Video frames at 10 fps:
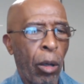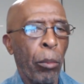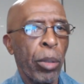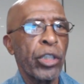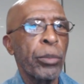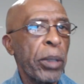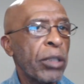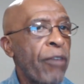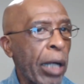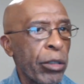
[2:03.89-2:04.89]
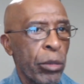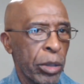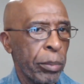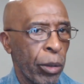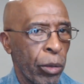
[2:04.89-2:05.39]
But it speaks
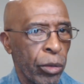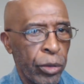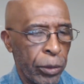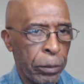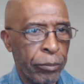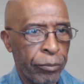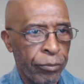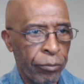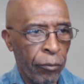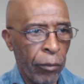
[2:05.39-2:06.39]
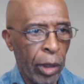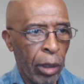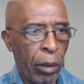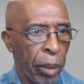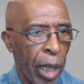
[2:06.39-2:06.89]
volumes because
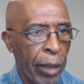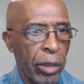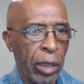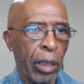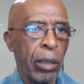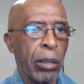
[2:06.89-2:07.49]
apparently